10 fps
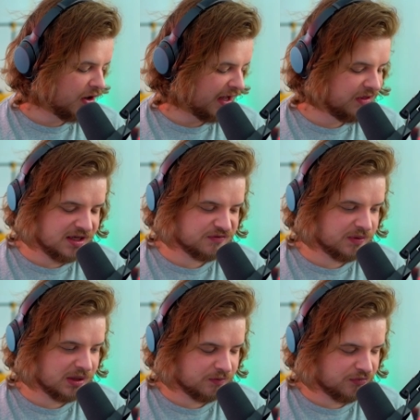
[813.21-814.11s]
you know, I think it's
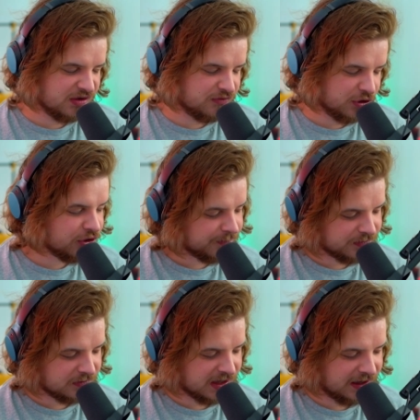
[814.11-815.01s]
pretty rude
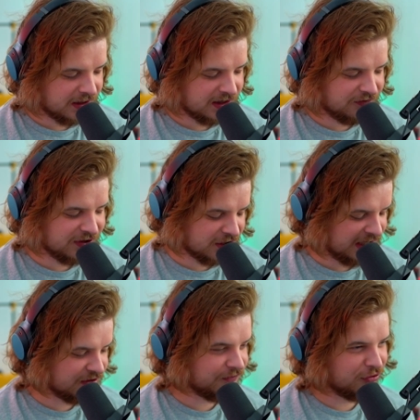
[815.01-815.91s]
uh, if we don't eat the